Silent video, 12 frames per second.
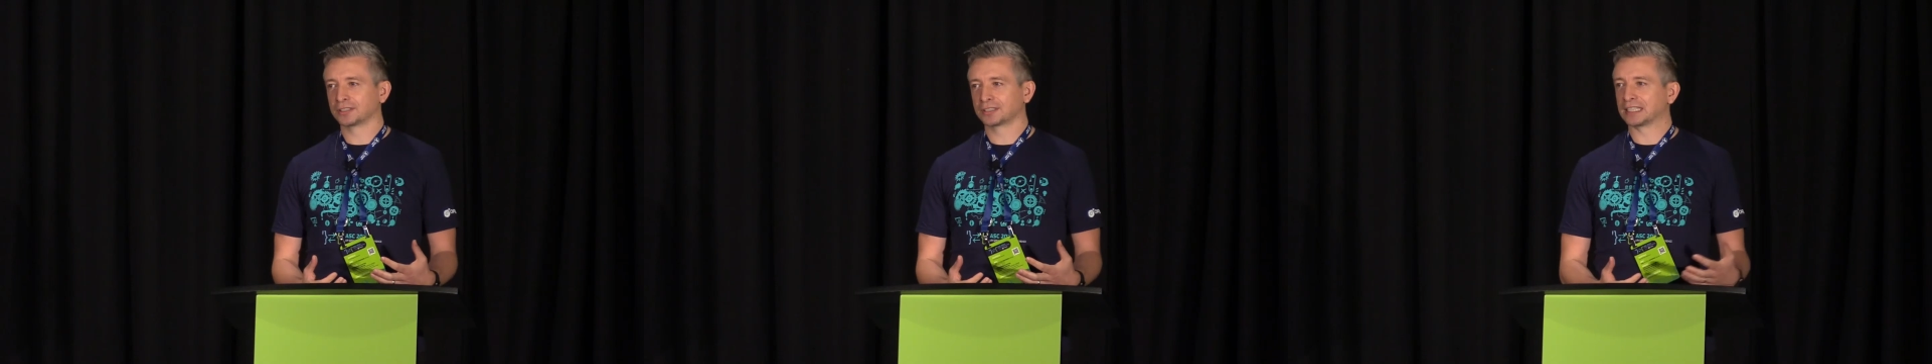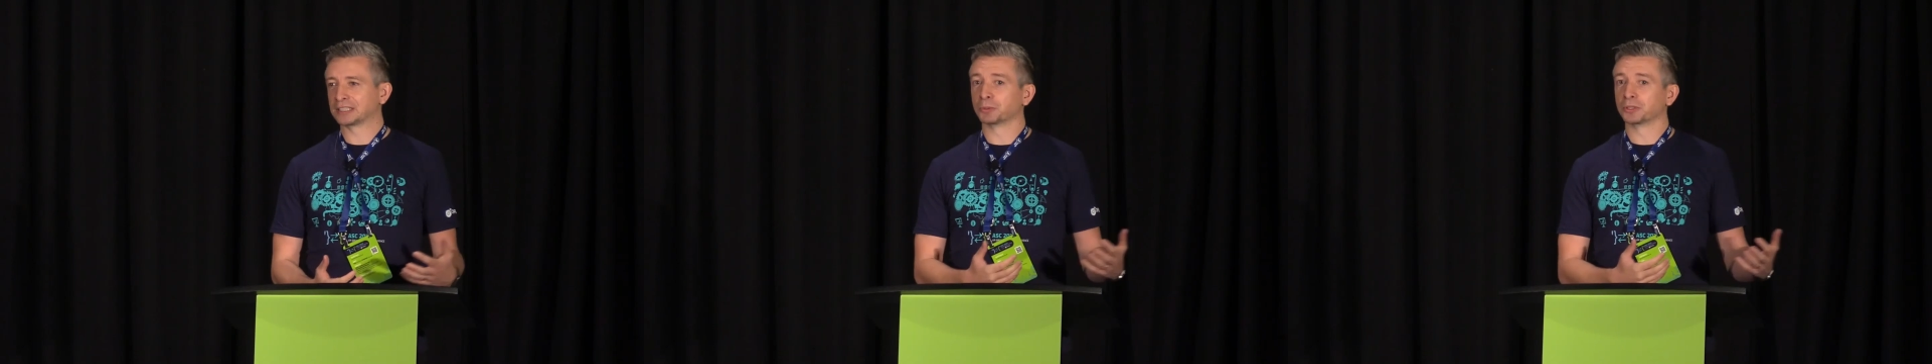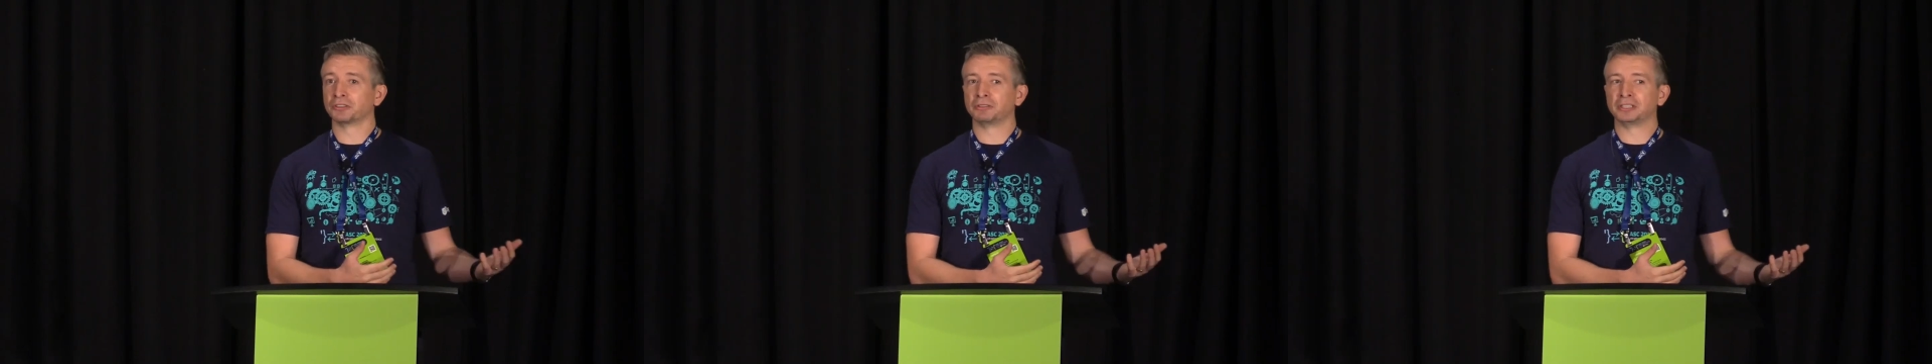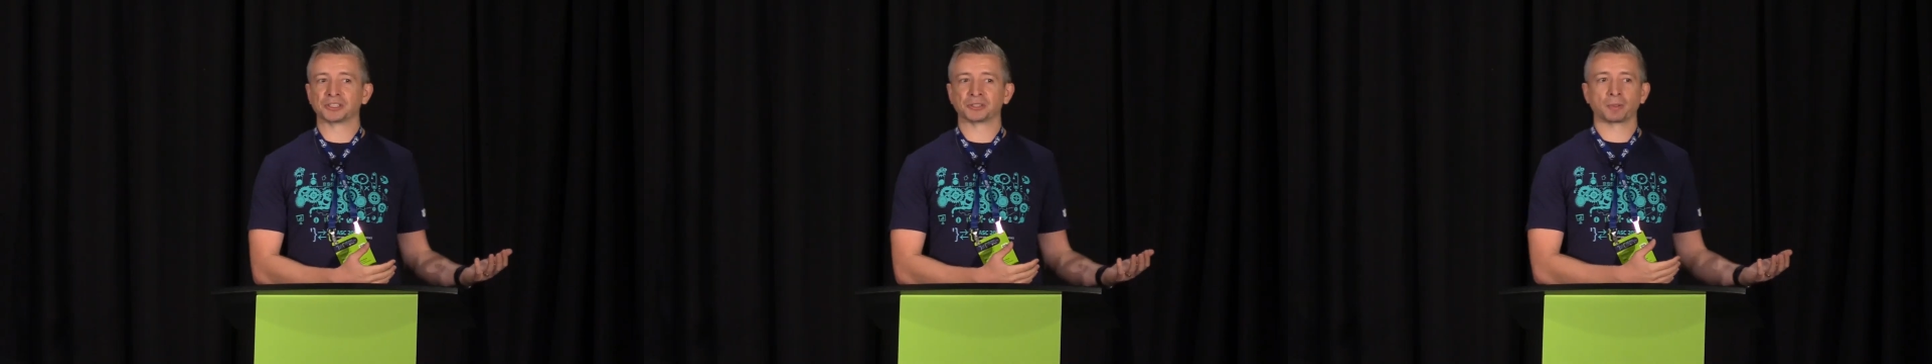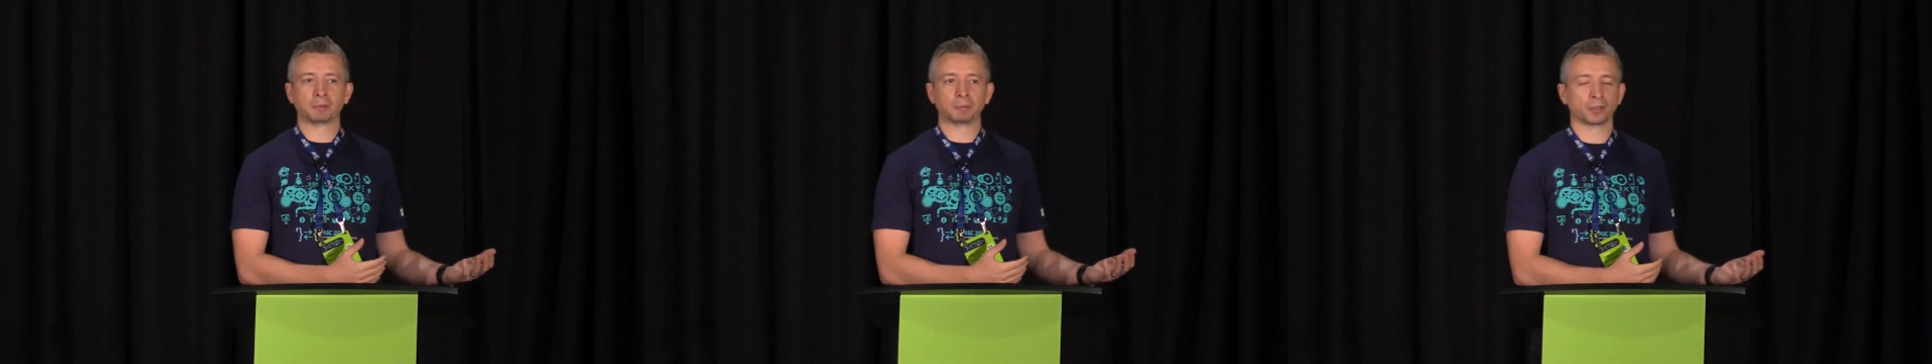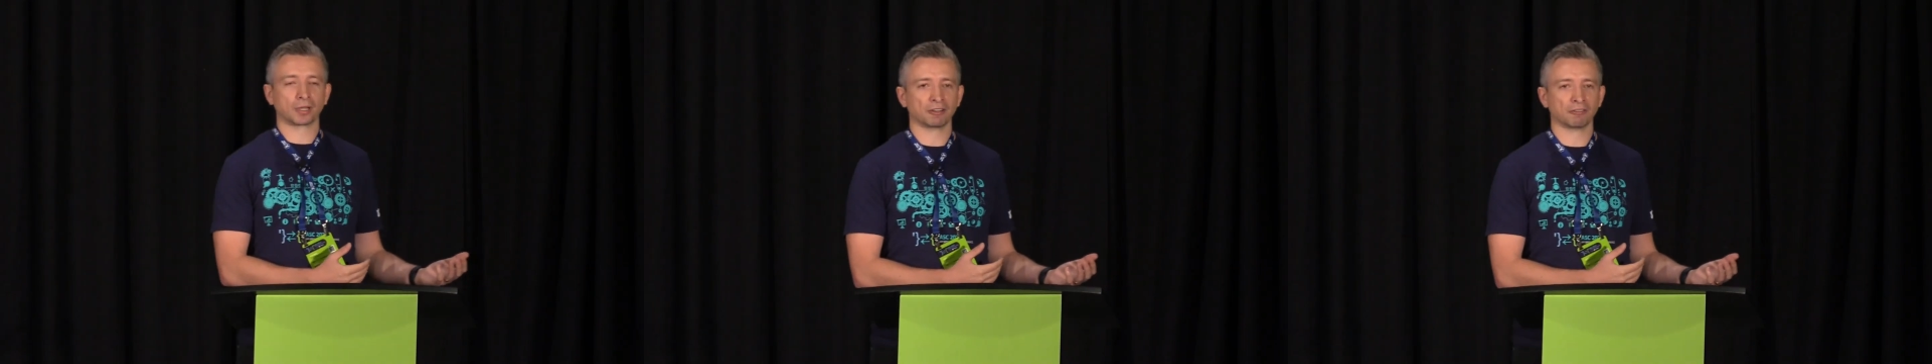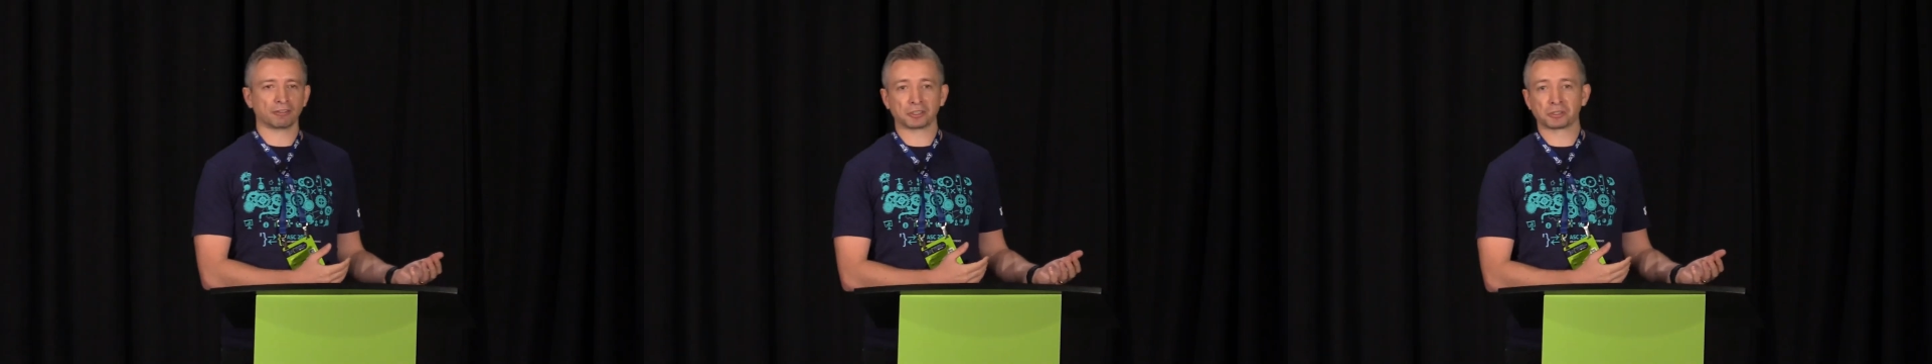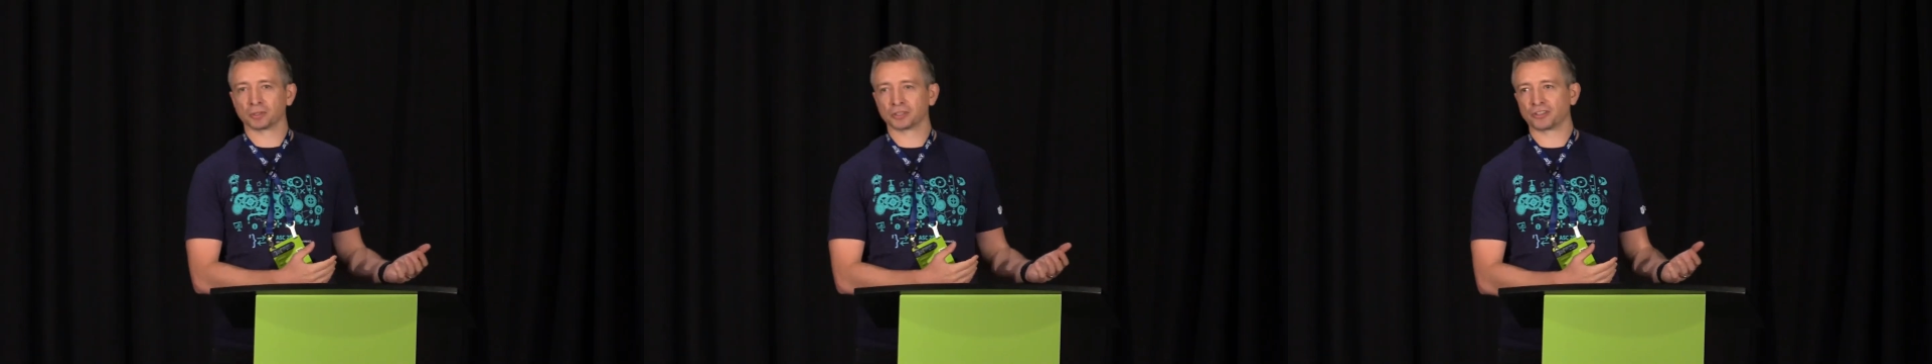And that's one of the reasons why we put on a
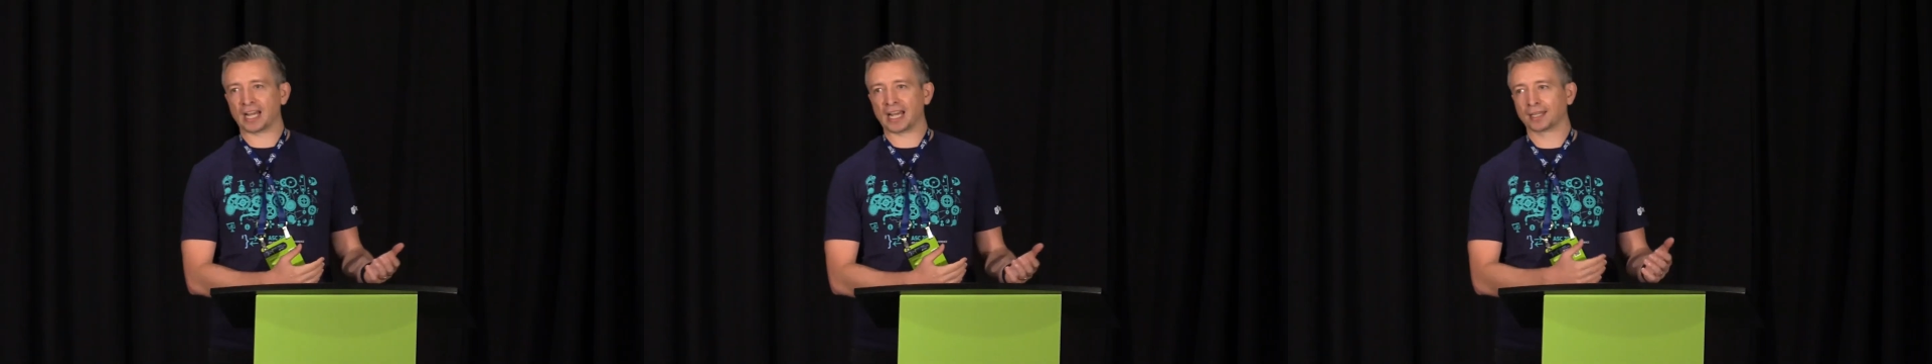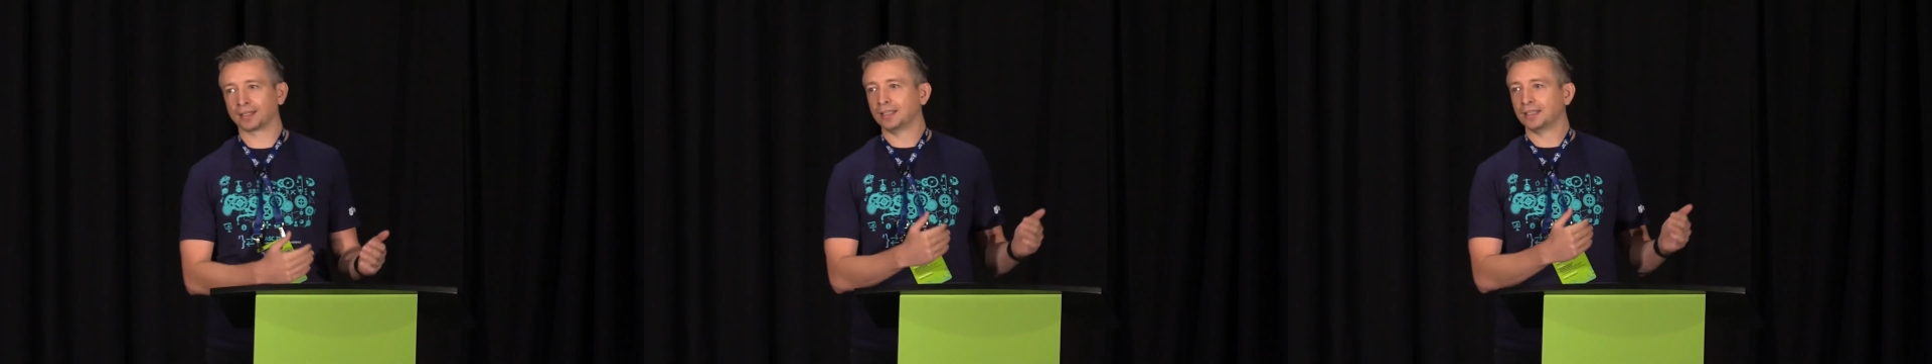virtual track